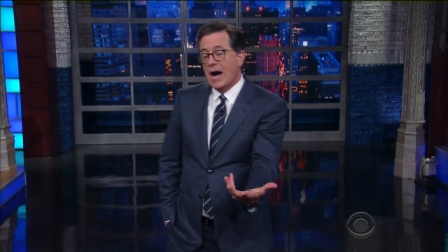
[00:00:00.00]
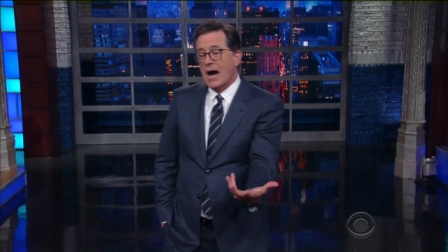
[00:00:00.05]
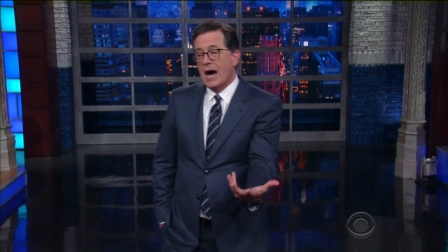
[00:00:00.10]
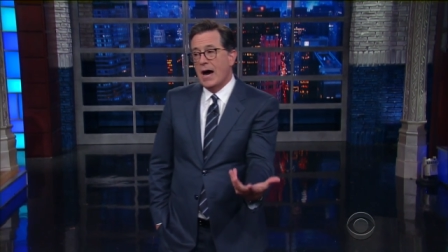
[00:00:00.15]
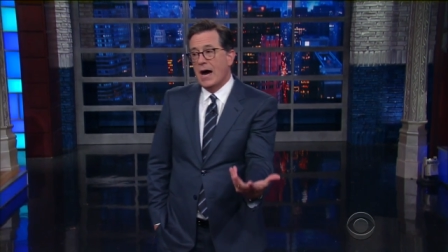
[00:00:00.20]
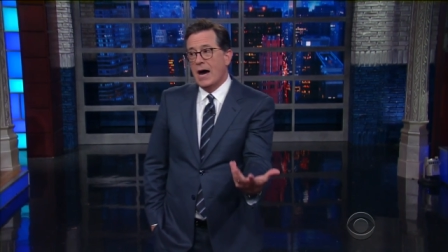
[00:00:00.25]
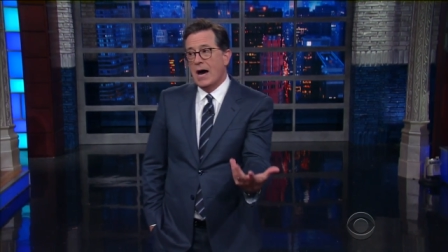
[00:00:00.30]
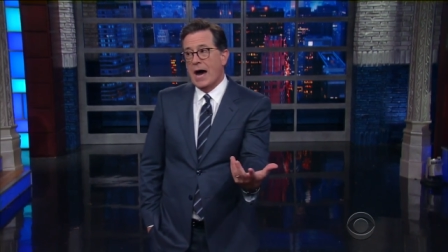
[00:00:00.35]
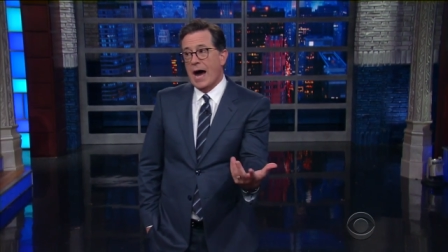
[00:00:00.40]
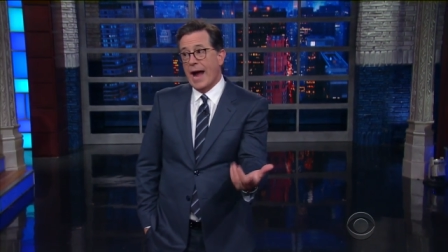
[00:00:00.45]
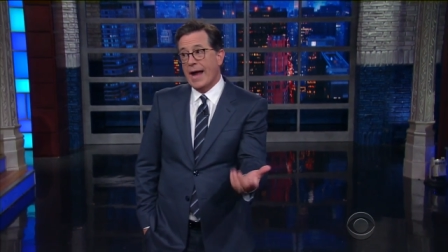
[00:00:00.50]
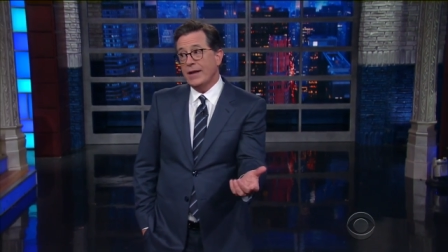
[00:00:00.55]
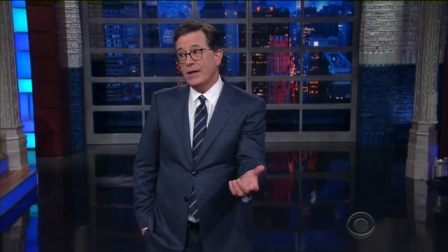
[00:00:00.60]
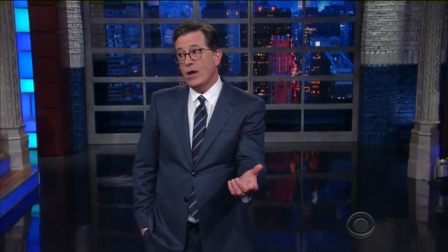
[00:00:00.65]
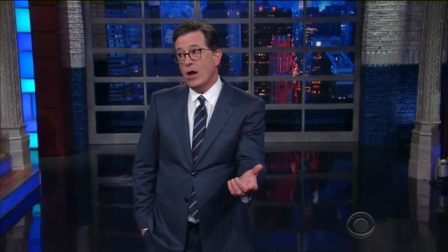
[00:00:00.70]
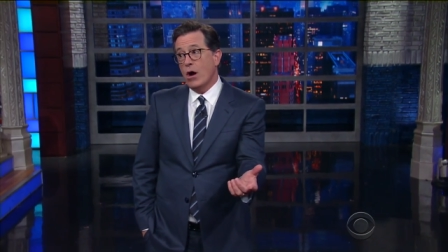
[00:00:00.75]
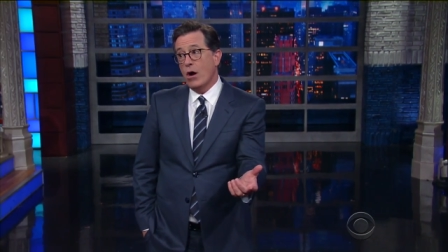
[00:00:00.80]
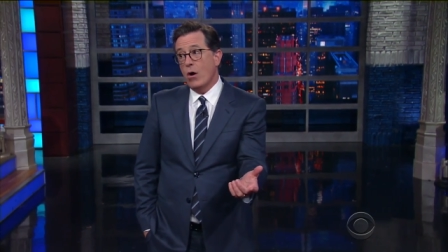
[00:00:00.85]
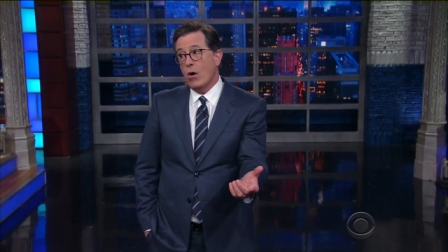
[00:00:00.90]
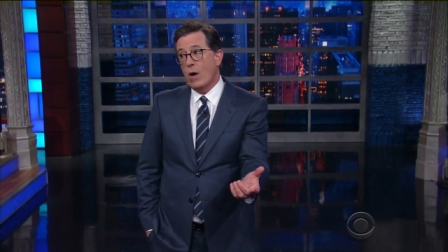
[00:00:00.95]
Uh, I
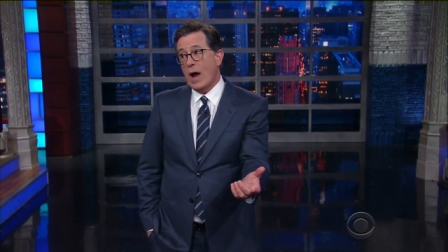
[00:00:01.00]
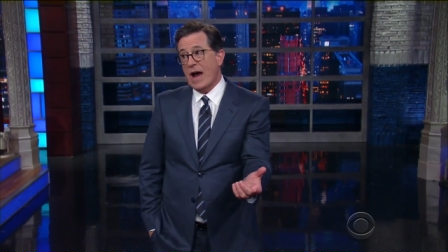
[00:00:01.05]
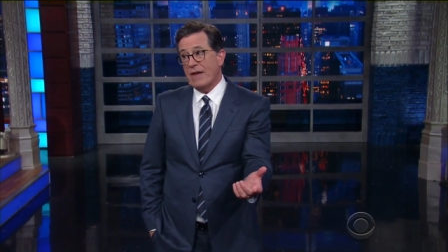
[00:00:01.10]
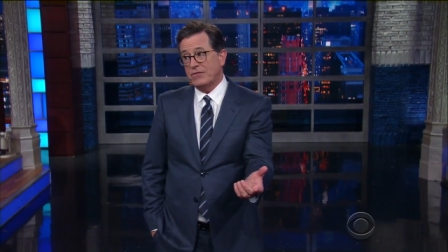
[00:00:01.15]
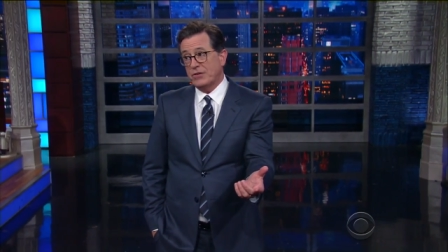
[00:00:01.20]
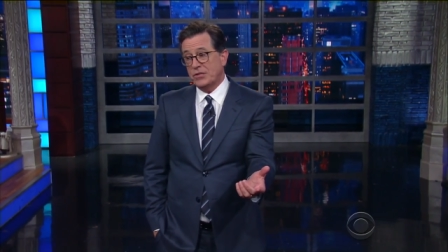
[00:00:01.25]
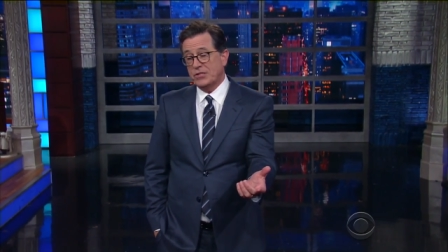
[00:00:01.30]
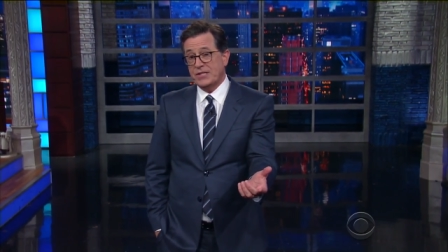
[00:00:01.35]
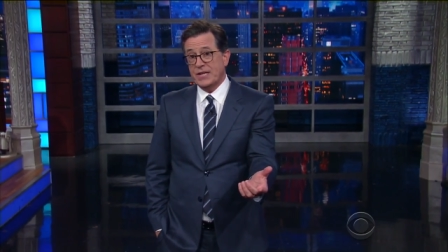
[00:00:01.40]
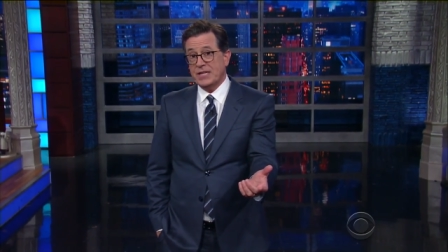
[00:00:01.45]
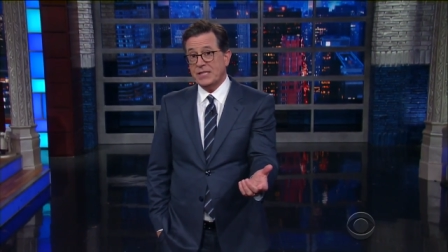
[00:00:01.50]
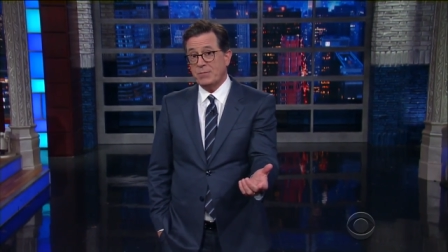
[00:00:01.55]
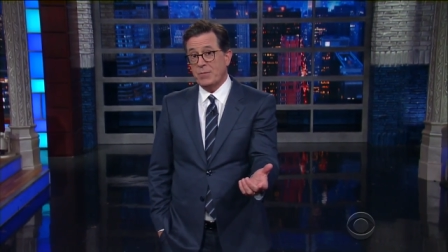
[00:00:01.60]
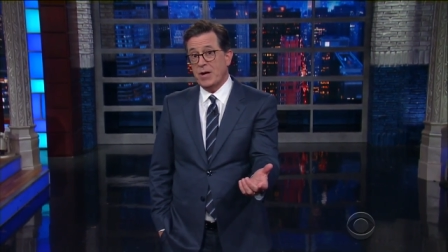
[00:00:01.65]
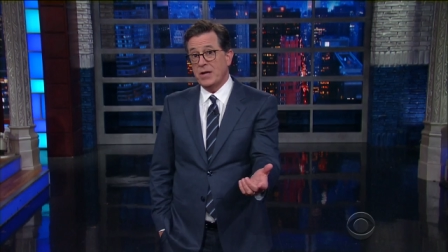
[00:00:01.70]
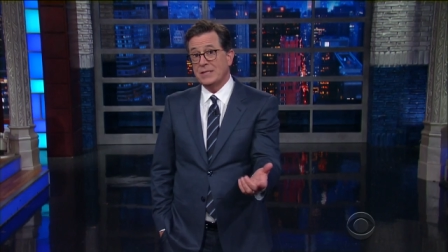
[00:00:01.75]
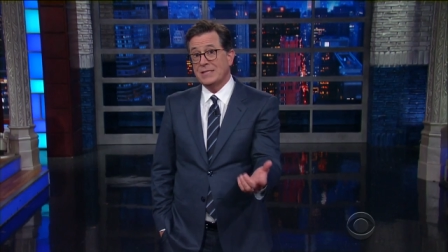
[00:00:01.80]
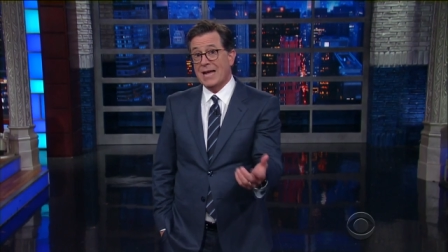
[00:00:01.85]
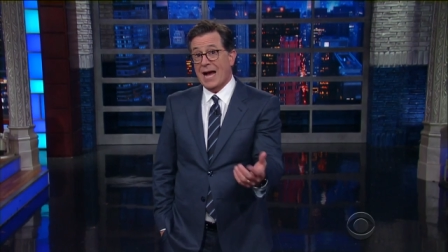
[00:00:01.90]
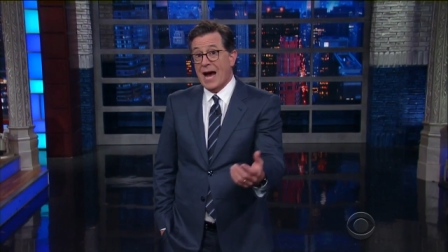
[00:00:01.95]
know after six
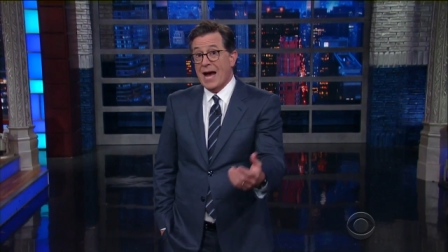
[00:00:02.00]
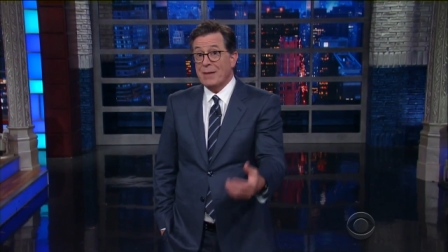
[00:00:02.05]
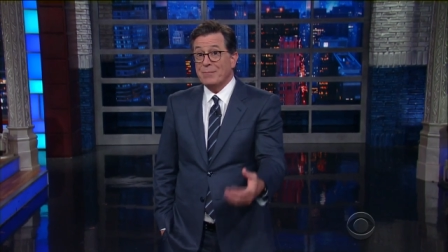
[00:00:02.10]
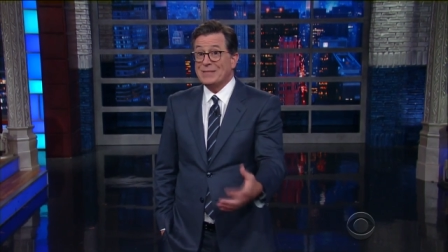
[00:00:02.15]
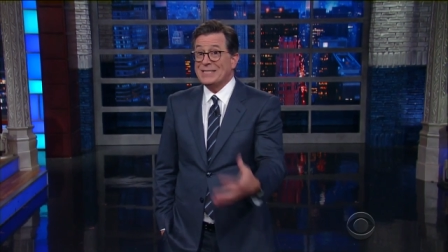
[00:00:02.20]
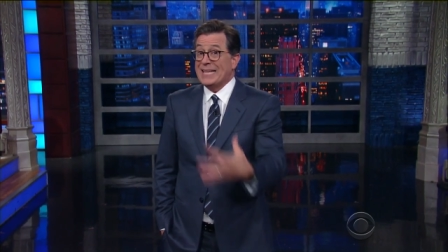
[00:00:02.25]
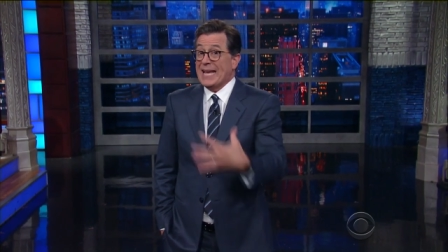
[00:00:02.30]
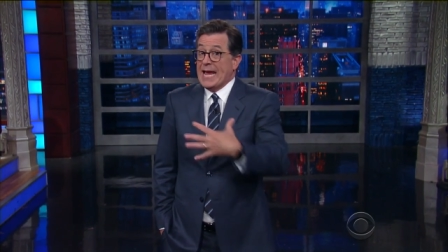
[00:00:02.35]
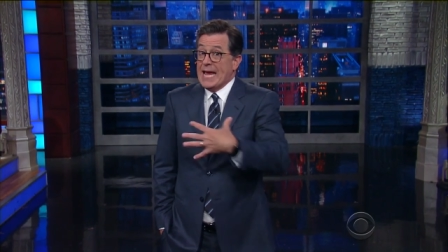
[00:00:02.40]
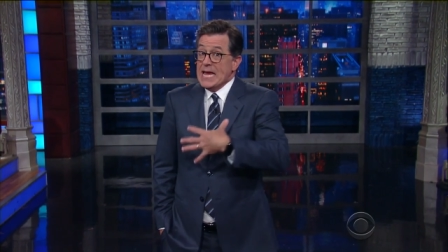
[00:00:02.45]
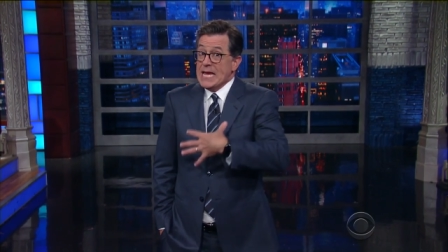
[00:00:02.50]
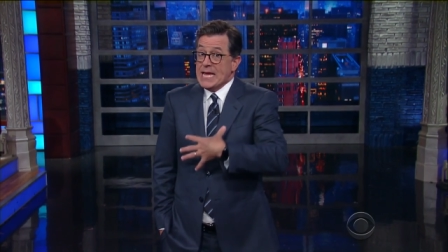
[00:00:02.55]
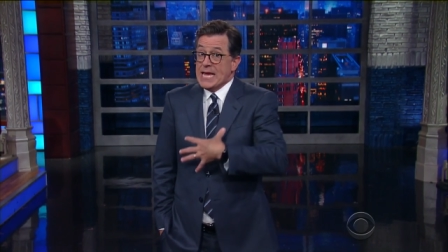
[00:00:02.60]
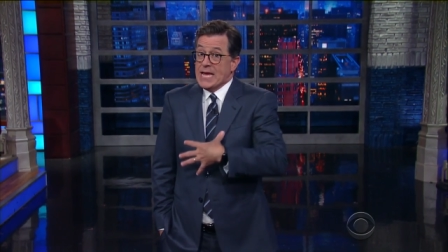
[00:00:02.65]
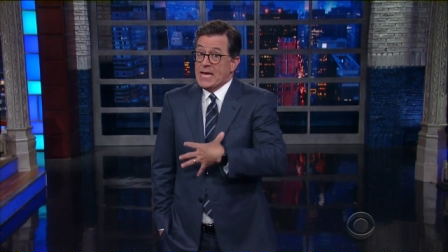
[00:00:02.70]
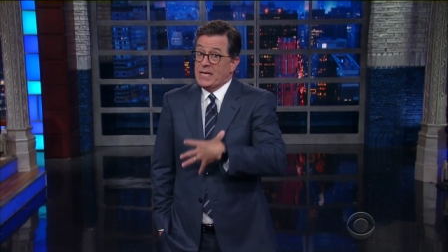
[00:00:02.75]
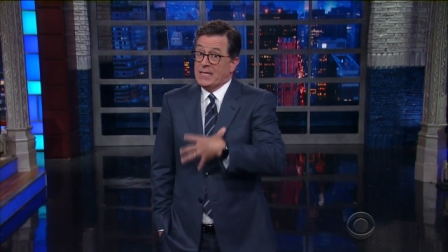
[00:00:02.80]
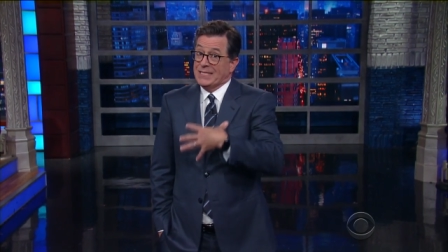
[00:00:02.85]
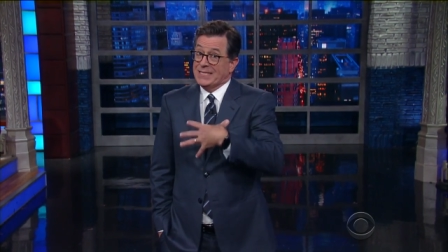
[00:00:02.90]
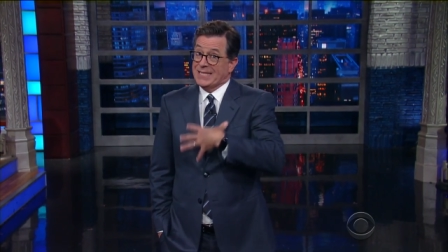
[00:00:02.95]
months, I'm
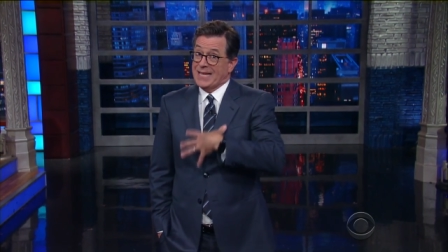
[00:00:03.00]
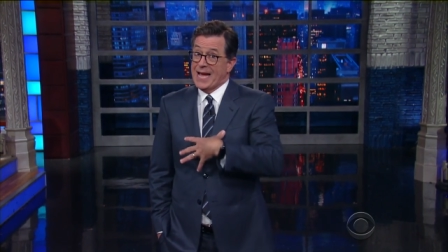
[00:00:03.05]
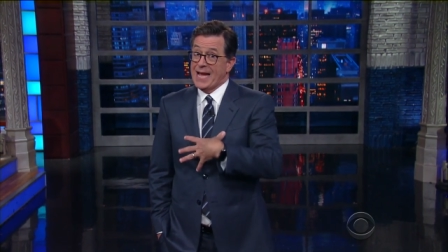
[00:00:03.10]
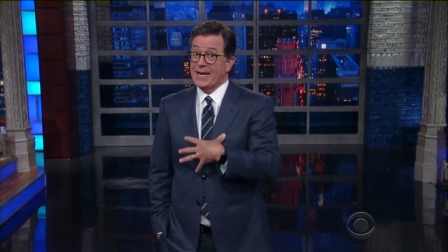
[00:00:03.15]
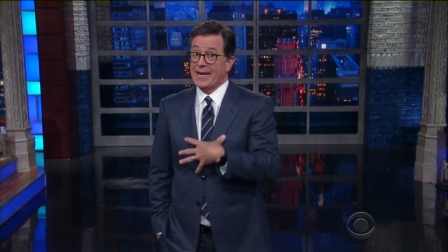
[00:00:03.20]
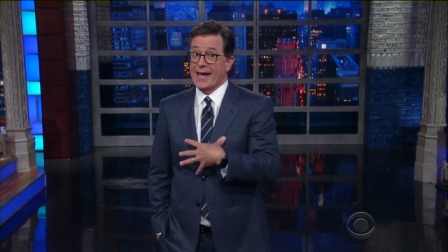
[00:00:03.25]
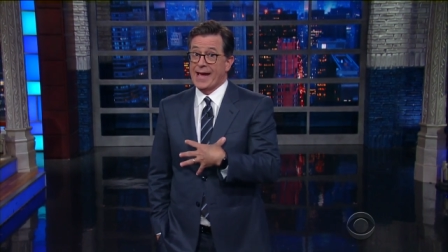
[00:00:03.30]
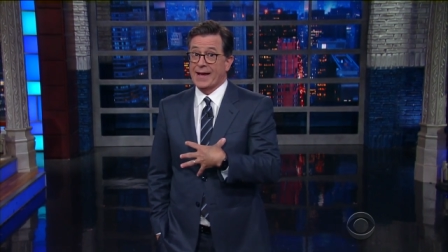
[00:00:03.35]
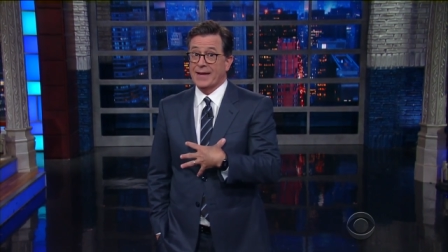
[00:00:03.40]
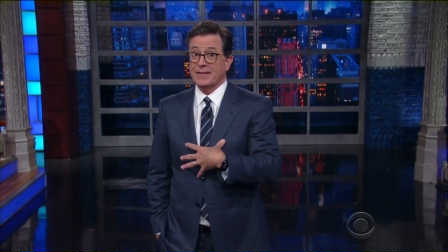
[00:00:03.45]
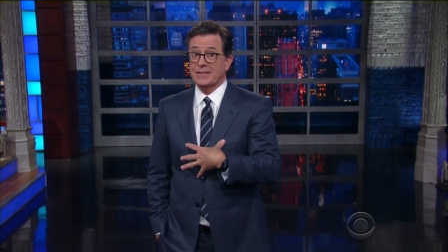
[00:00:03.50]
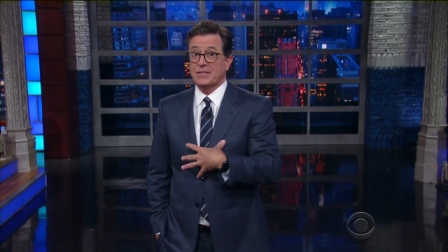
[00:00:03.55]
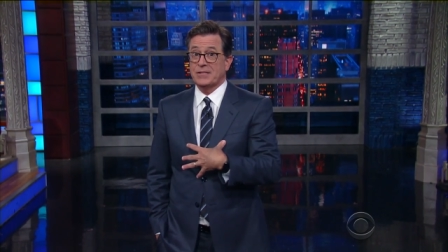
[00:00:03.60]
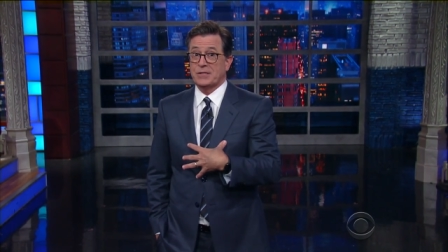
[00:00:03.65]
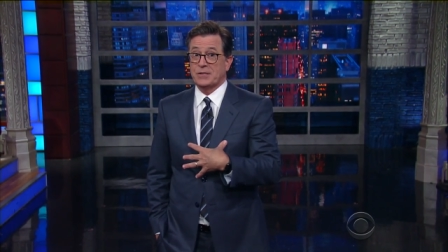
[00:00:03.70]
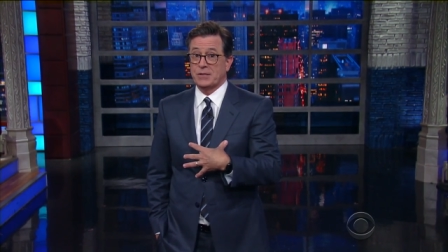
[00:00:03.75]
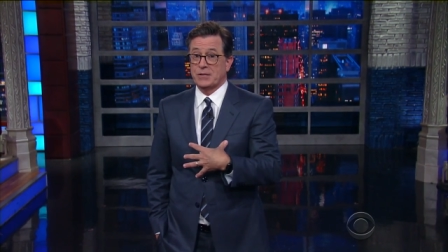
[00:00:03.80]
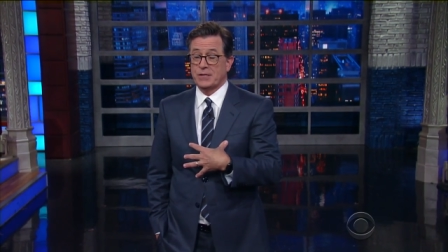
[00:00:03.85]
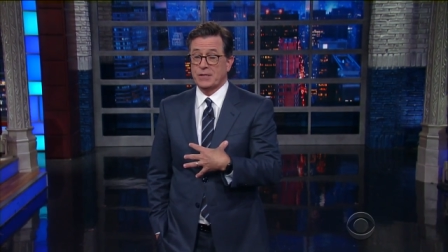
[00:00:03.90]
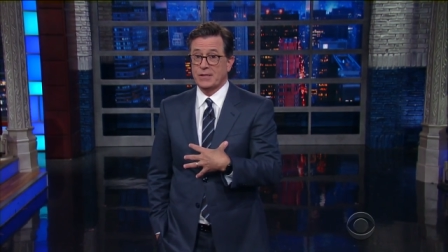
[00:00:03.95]
taking Xanax.